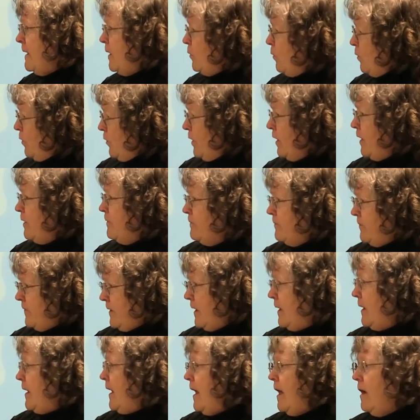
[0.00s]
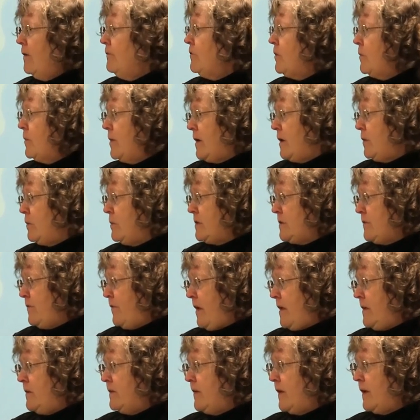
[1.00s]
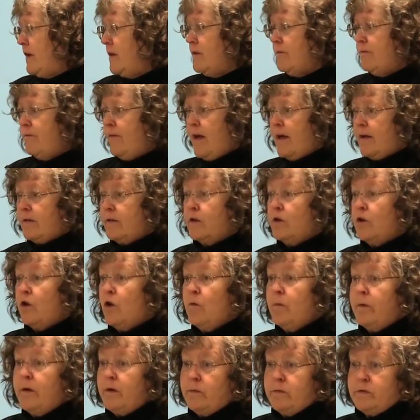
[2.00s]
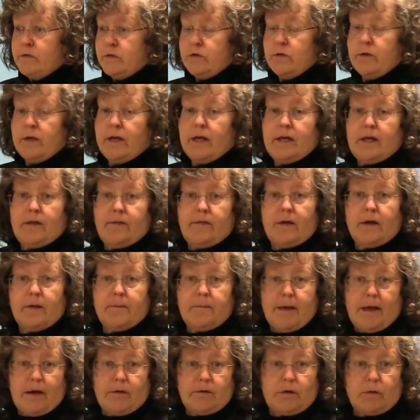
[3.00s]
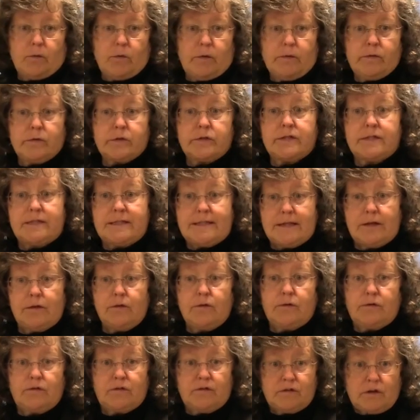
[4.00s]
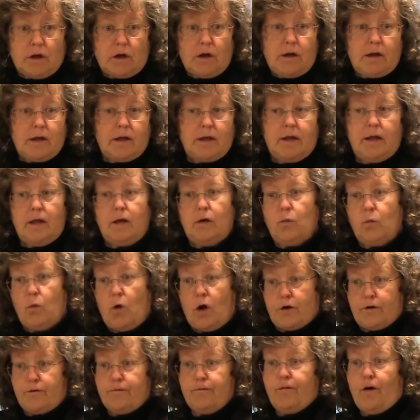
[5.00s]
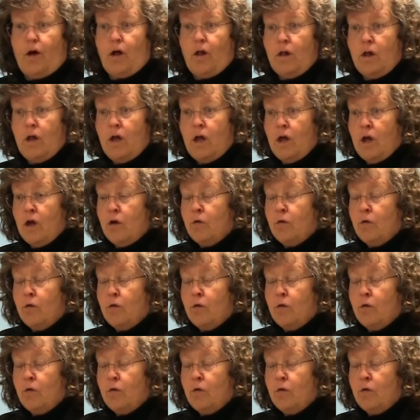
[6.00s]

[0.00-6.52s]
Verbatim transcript: that were that everybody was facing and the fact that nobody was doing anything about it. We were still stuck in waterfall.